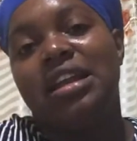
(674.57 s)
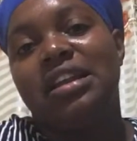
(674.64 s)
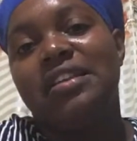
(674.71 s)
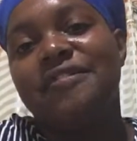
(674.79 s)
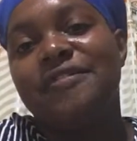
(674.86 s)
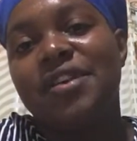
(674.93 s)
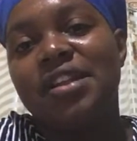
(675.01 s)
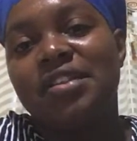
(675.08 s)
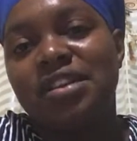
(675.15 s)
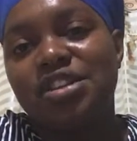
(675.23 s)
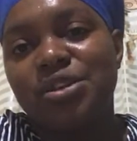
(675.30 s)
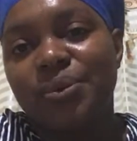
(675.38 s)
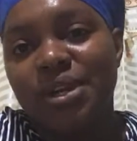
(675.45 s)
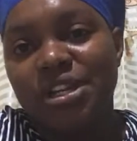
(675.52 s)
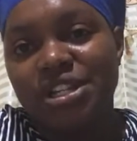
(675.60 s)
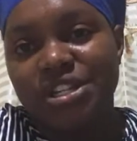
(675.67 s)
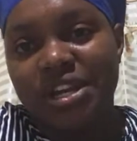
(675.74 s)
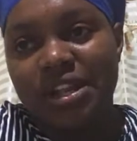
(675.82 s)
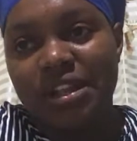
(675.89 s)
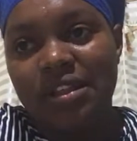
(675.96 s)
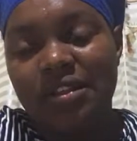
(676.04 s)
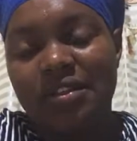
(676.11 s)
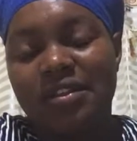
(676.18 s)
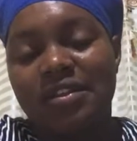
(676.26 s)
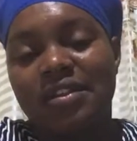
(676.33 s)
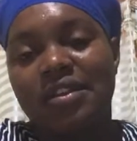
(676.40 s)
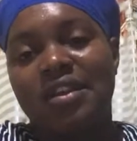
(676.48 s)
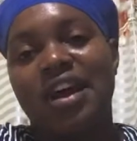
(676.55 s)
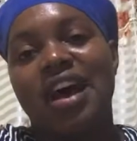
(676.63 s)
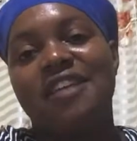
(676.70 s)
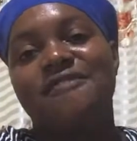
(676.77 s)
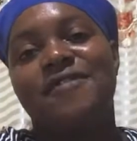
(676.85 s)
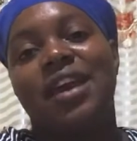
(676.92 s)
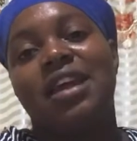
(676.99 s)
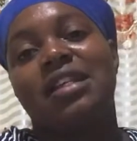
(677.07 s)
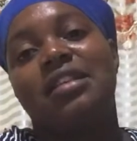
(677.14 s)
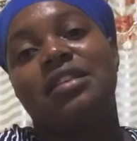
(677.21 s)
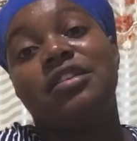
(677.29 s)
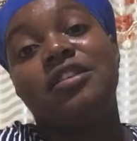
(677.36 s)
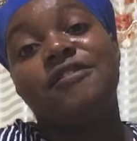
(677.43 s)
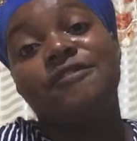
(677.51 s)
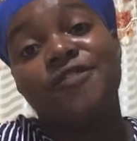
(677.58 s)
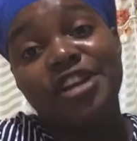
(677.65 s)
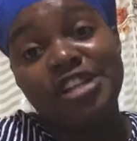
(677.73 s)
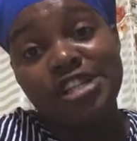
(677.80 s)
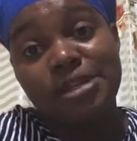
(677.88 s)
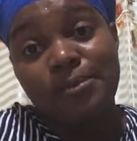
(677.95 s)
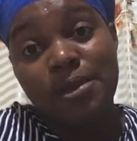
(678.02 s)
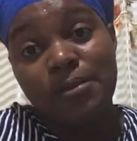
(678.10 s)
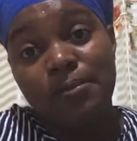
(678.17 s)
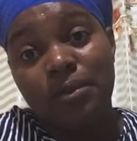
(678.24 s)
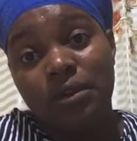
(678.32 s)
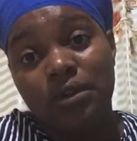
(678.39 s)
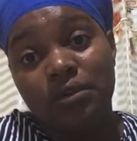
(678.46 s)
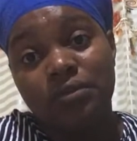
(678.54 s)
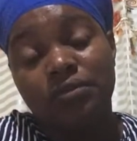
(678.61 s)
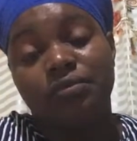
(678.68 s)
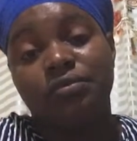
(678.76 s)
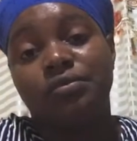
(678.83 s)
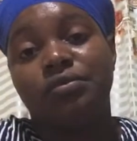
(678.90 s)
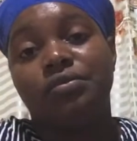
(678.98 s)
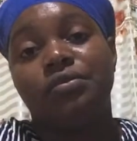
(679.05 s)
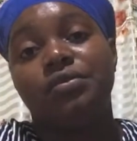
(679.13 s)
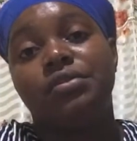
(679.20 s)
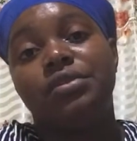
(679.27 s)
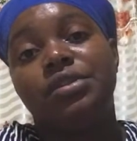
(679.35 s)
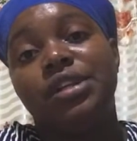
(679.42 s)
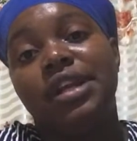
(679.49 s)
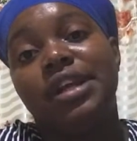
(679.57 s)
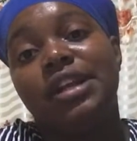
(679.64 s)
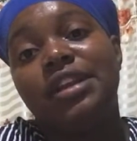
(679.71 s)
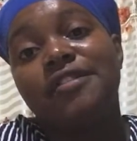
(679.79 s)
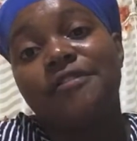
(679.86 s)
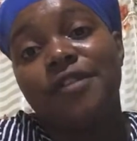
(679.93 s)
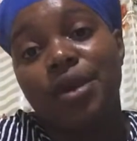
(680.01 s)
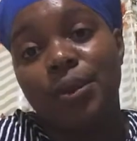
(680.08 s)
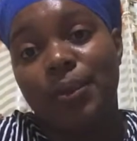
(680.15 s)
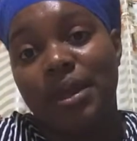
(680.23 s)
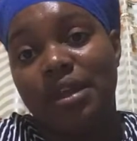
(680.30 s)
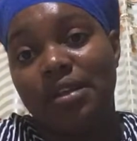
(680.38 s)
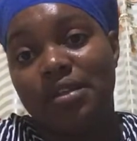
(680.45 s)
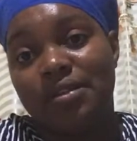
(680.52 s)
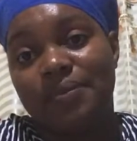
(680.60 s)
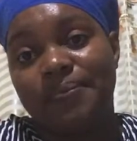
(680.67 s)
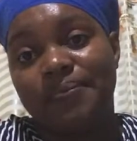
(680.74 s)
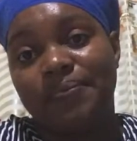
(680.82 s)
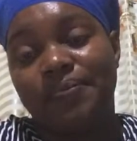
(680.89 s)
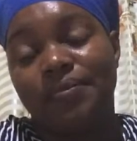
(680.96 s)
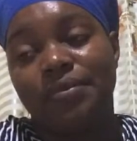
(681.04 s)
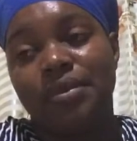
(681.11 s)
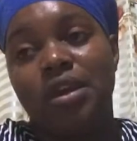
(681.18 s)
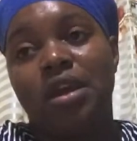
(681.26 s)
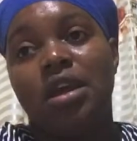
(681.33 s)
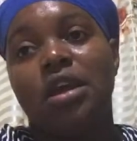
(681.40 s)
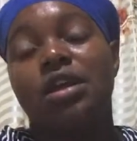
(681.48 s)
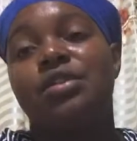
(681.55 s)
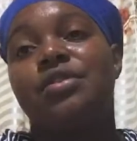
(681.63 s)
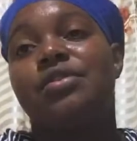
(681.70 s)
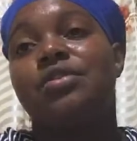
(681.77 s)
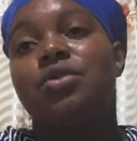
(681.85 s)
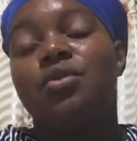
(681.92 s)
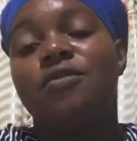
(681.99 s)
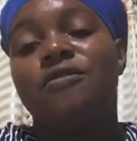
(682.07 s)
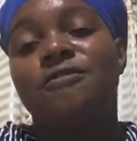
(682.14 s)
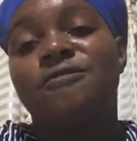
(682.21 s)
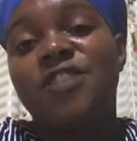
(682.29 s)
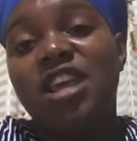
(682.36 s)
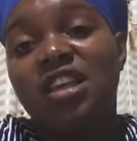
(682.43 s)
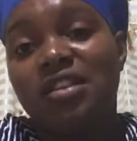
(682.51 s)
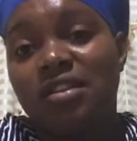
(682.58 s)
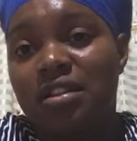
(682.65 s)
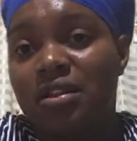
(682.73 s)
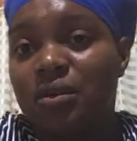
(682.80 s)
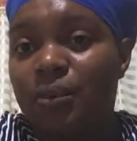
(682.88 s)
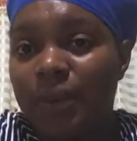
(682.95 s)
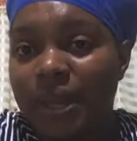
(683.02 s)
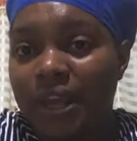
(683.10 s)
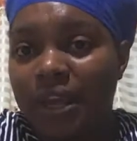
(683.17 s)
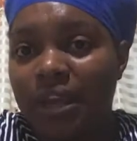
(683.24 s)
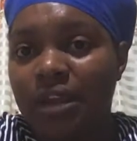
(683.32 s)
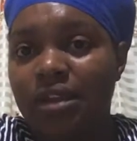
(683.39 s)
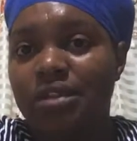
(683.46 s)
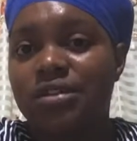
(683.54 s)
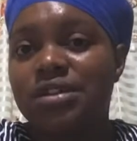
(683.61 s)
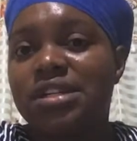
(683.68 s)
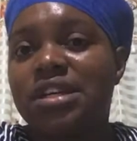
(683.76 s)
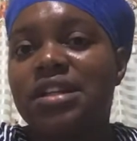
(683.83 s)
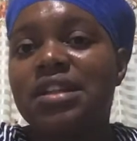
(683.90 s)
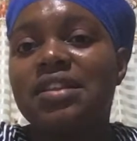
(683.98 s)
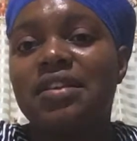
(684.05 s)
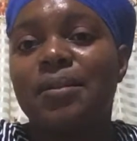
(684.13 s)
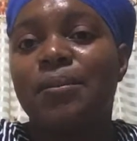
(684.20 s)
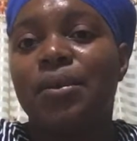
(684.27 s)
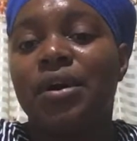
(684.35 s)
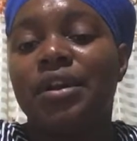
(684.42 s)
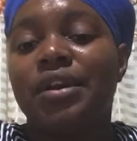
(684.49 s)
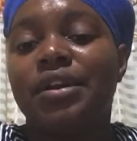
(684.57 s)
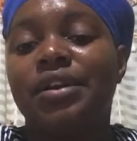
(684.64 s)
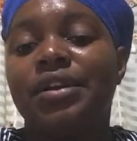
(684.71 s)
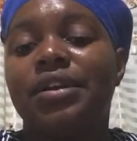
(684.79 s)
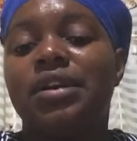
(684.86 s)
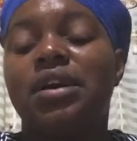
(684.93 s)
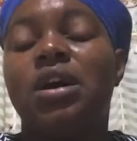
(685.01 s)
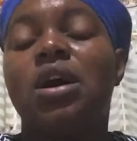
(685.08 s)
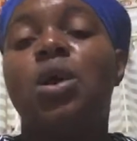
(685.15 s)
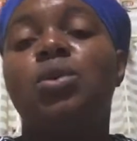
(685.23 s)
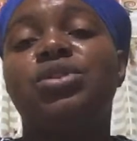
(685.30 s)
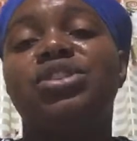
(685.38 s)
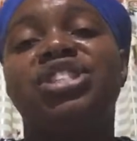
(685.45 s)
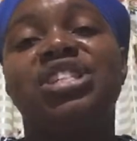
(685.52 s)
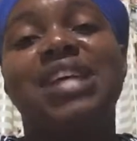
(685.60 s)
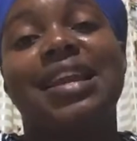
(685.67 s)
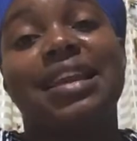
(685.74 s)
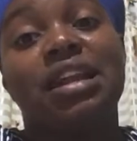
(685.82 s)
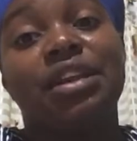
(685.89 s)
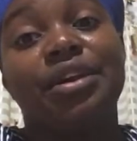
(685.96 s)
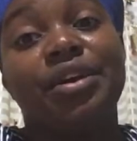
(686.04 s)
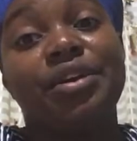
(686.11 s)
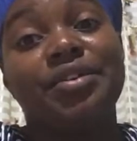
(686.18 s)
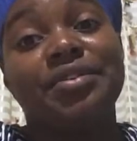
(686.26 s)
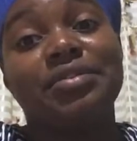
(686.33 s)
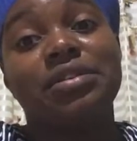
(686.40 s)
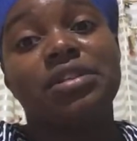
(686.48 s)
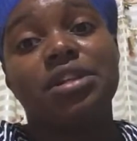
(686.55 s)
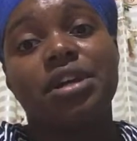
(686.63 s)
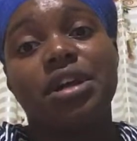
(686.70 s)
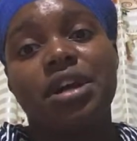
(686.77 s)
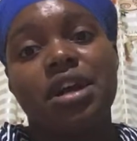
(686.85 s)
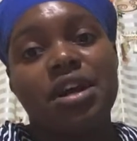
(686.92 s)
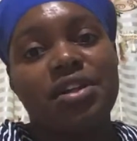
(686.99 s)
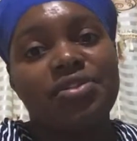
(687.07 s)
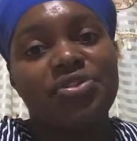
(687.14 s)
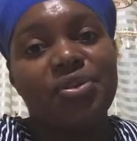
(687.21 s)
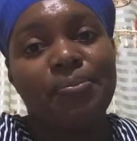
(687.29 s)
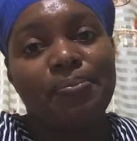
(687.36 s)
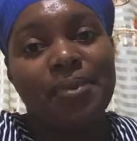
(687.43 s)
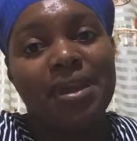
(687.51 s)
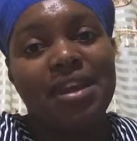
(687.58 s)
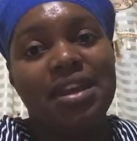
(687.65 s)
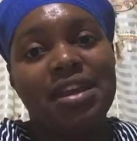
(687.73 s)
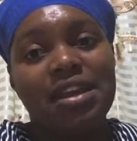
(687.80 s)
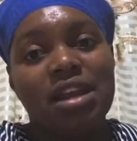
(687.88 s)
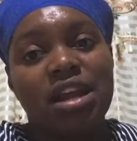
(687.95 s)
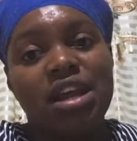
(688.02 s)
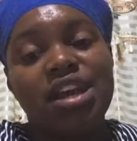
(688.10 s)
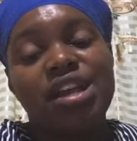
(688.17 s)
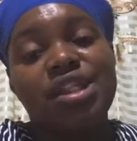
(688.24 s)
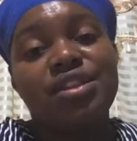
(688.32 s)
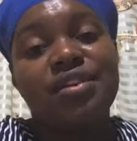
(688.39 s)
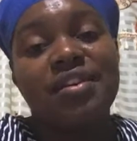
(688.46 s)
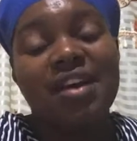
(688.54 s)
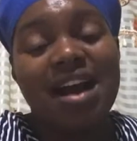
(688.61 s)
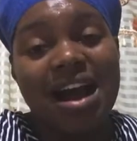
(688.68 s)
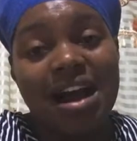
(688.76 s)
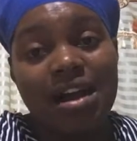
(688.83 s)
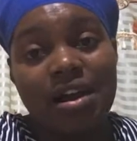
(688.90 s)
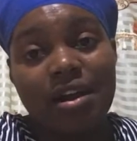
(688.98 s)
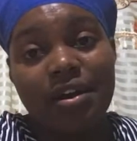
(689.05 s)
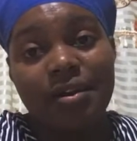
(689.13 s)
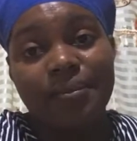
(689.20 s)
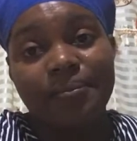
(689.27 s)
Different situations affects different people in different ways. There's no fixed way to tell someone how to channel their hurt, their pain, their anger.